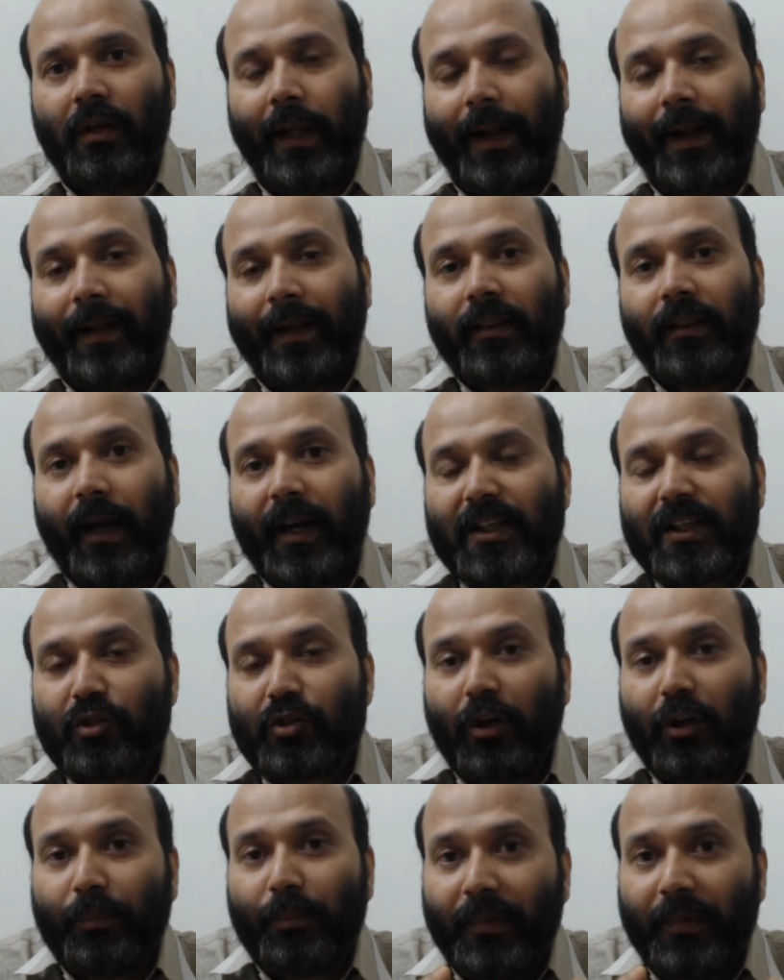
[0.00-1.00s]
and that's
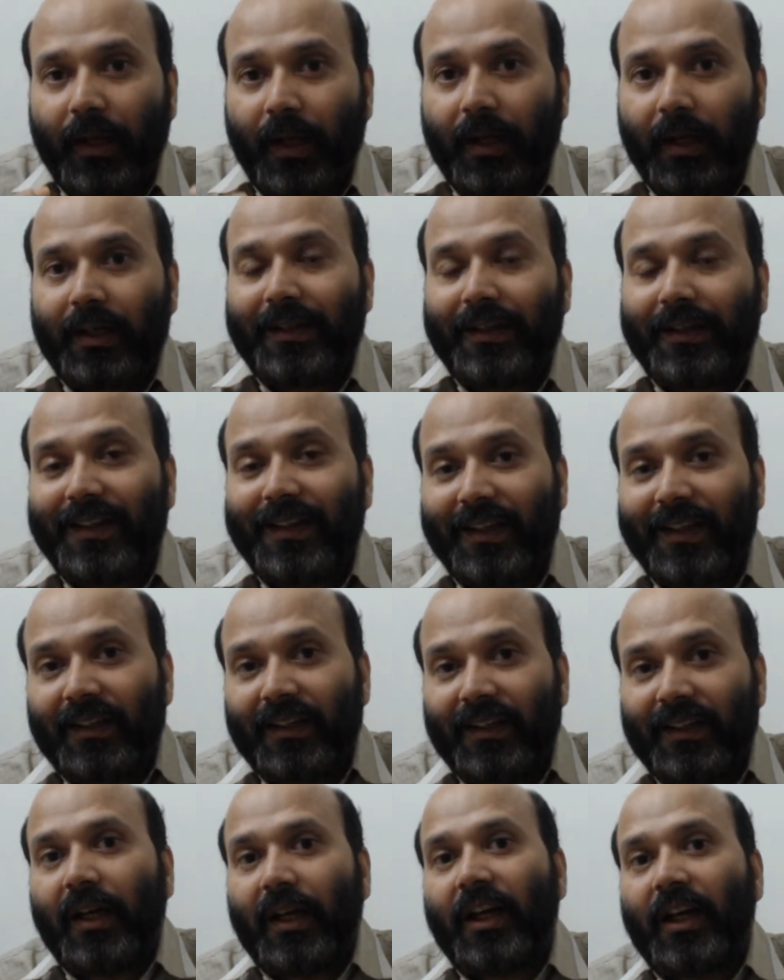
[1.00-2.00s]
why we are
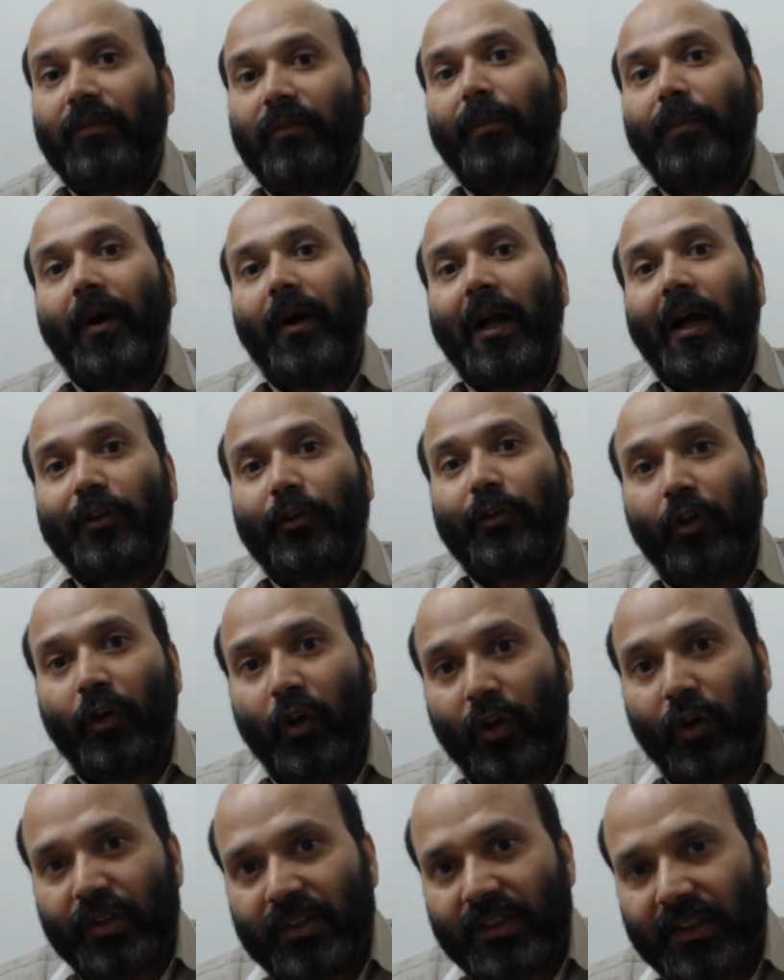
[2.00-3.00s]
taking the help of
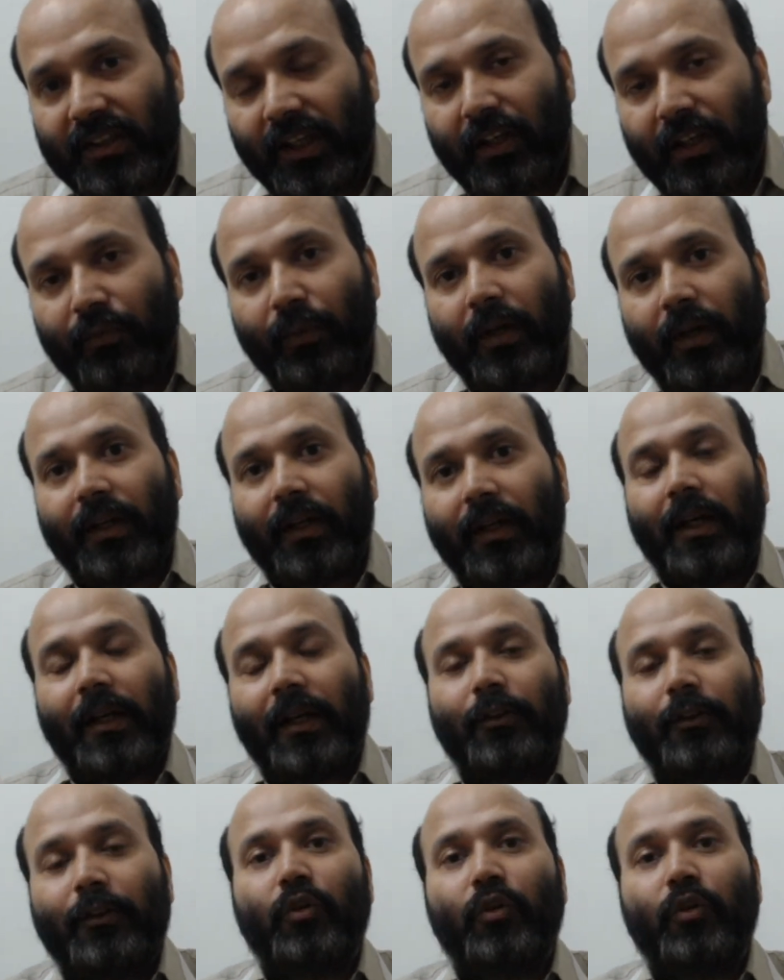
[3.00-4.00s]
archaeological work.
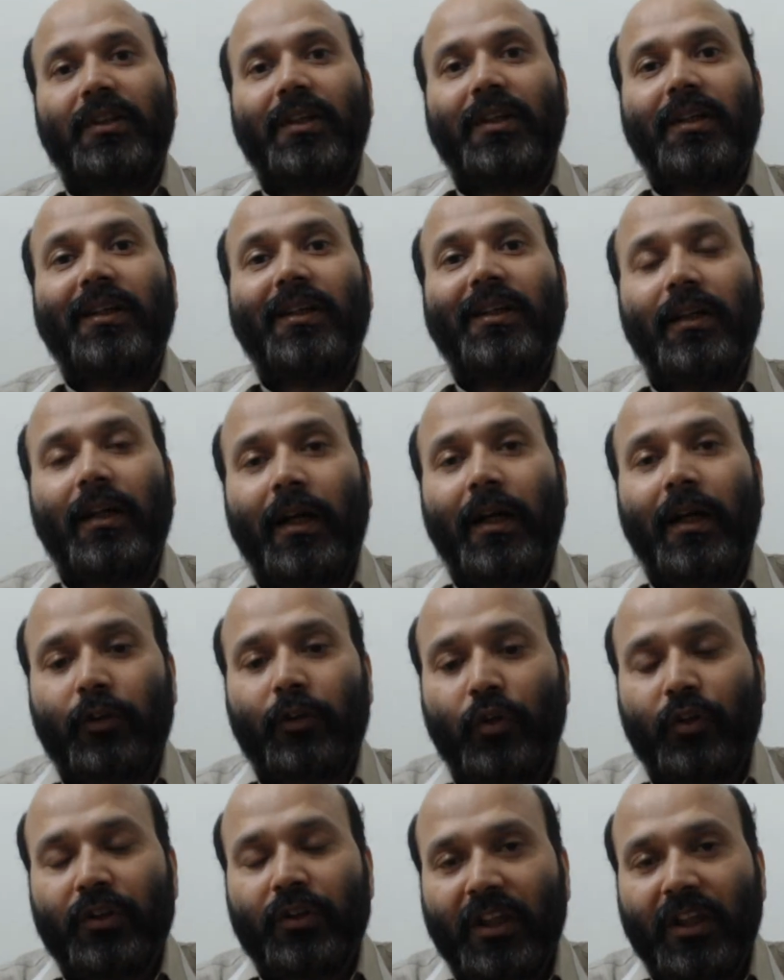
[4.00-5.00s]

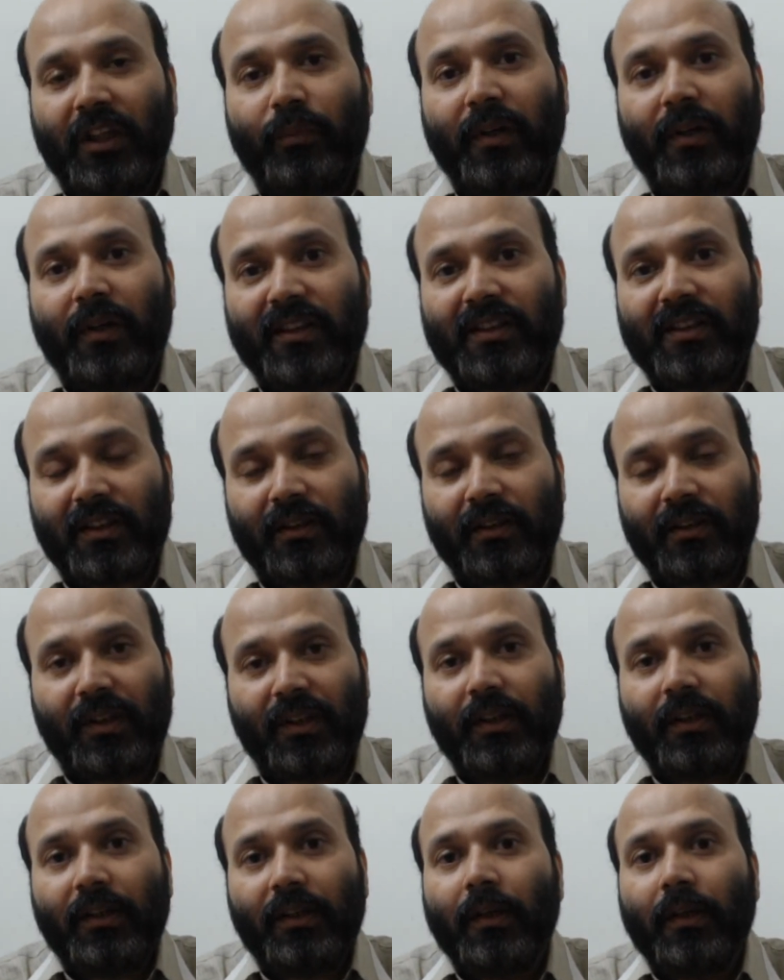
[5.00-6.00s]
Archaeological work is
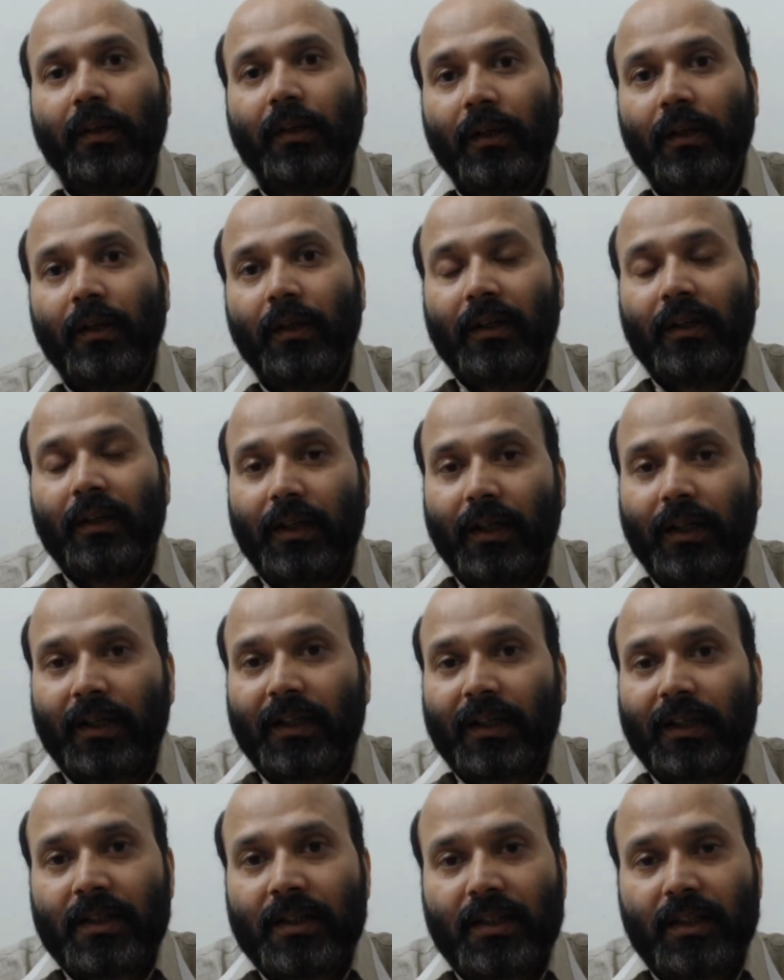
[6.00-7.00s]
something that are
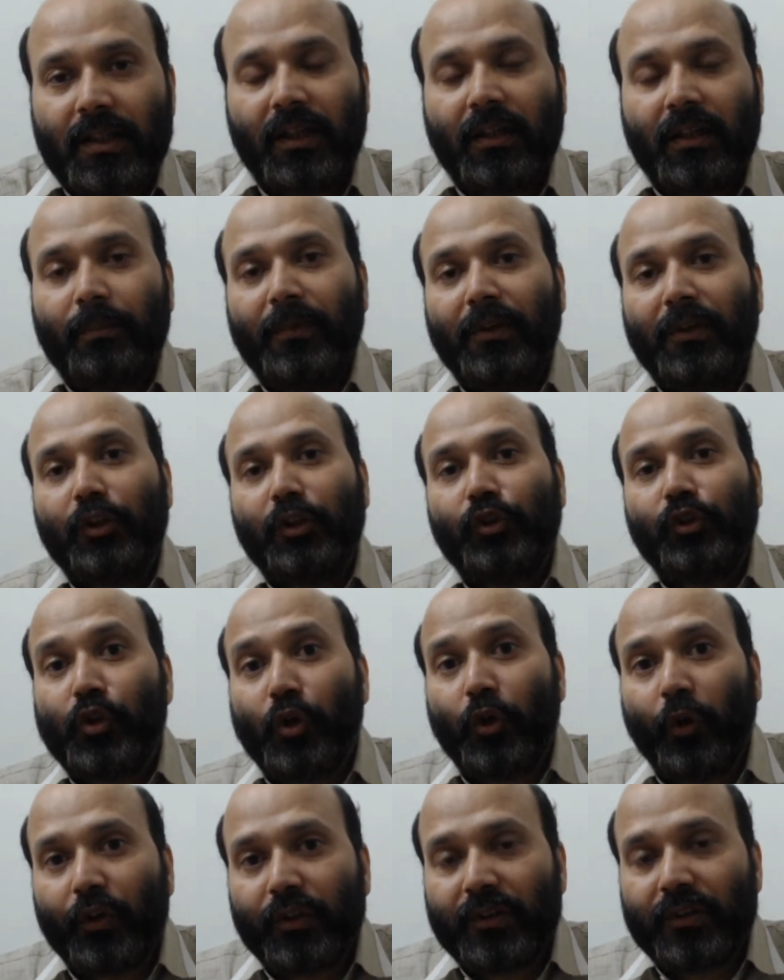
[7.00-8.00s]
concerned with
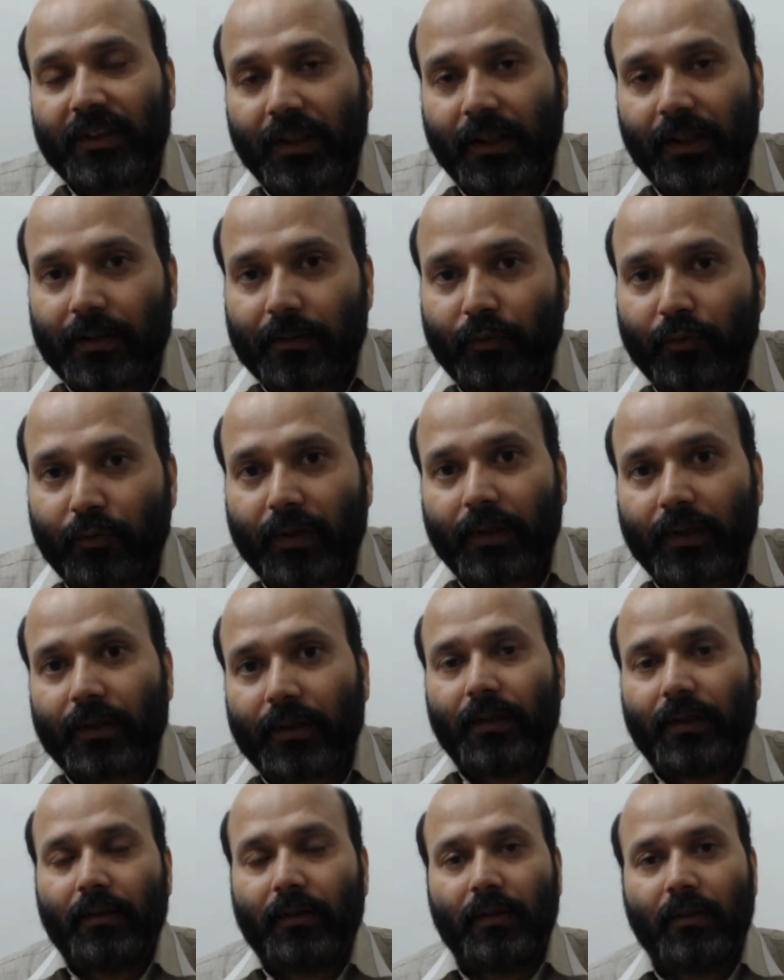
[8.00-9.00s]
geological
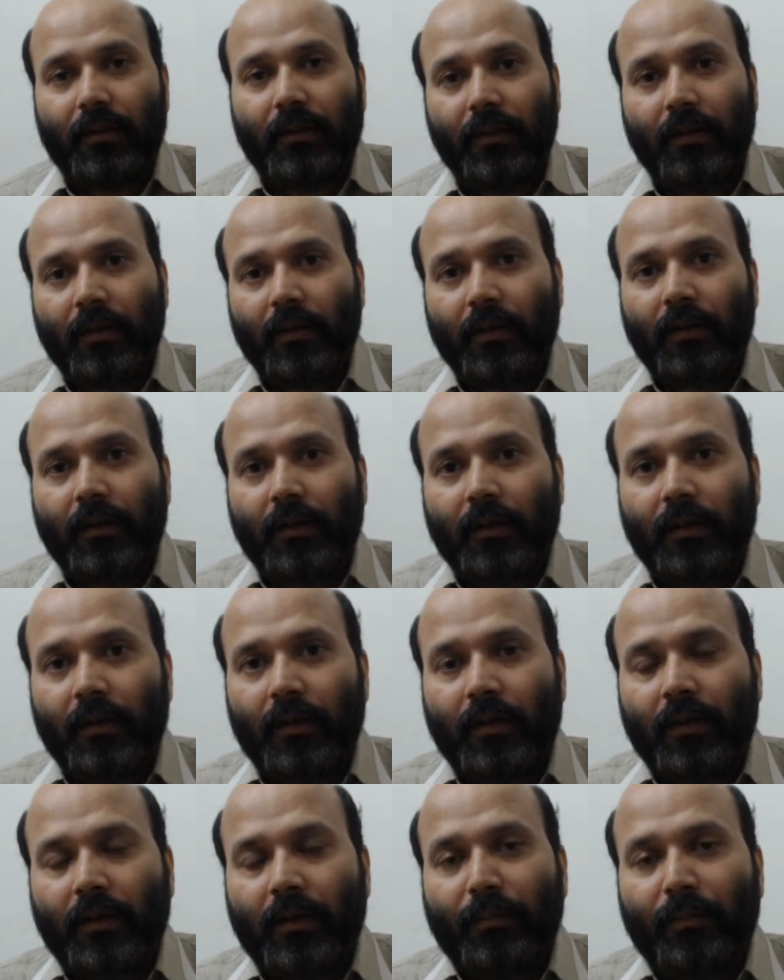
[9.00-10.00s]
work.
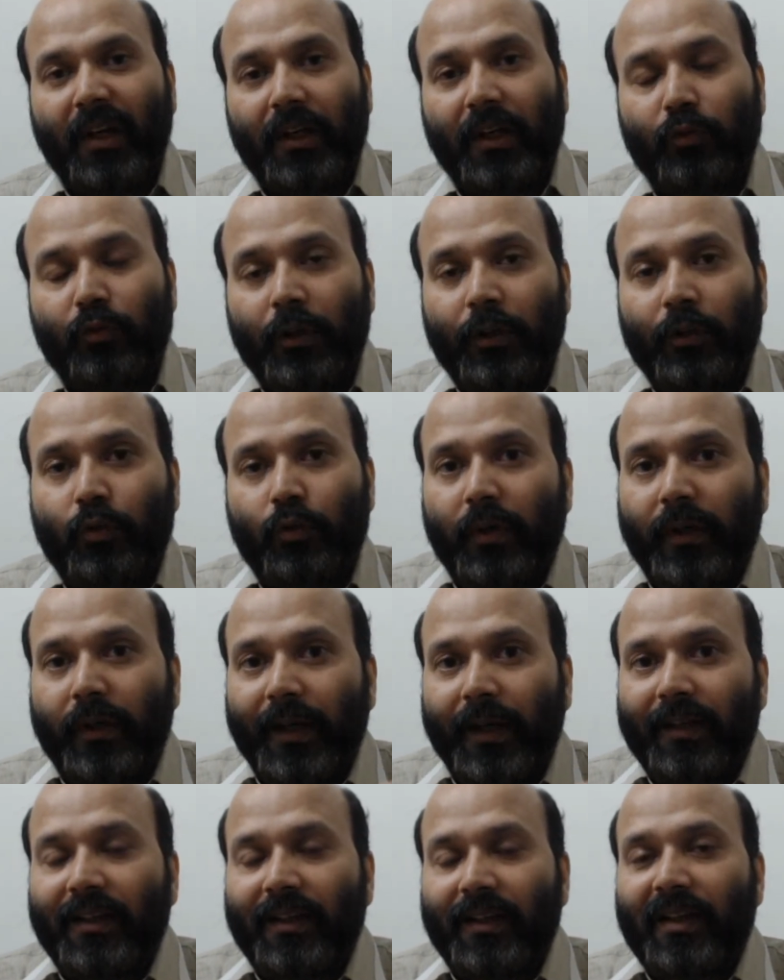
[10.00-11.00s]
We are going to
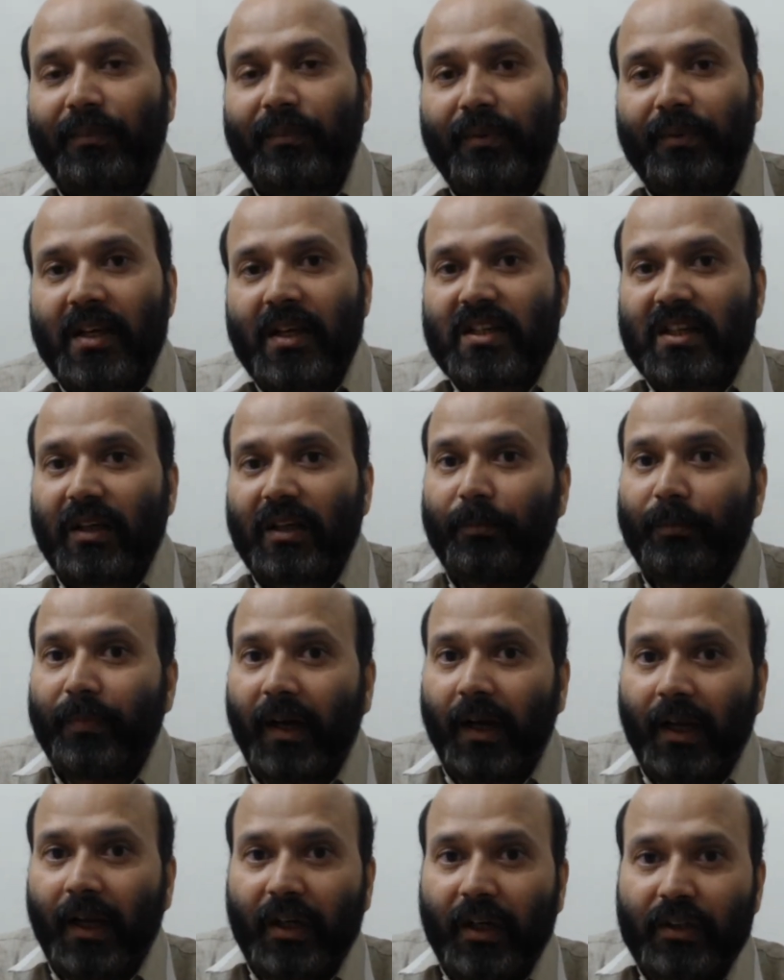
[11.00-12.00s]
take the reference of
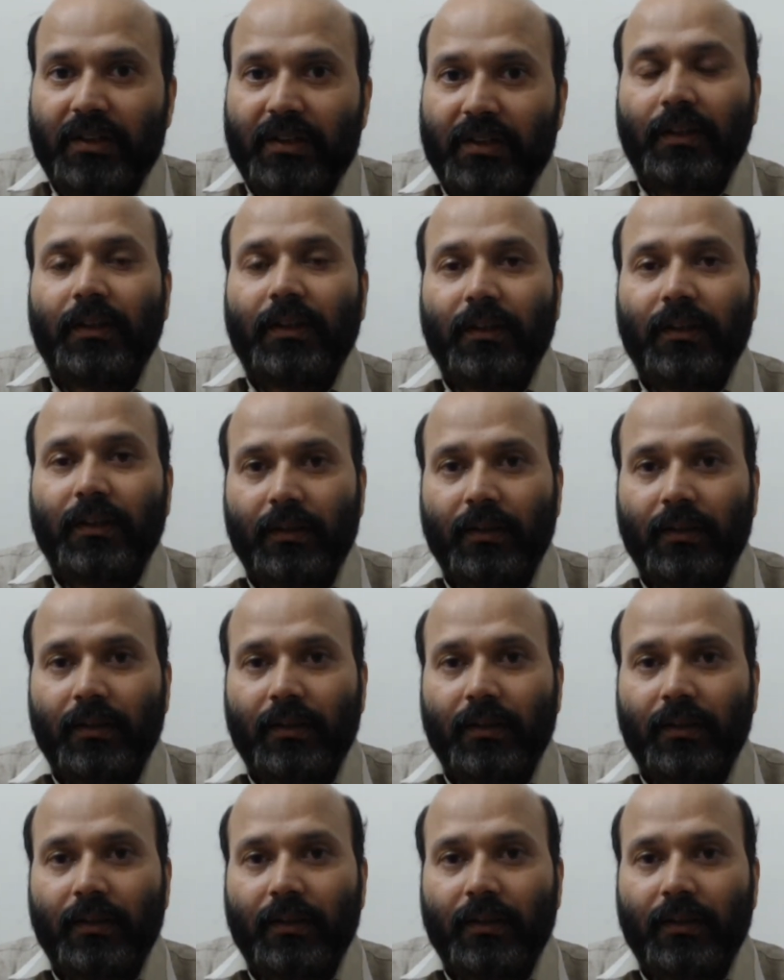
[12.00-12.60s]
biology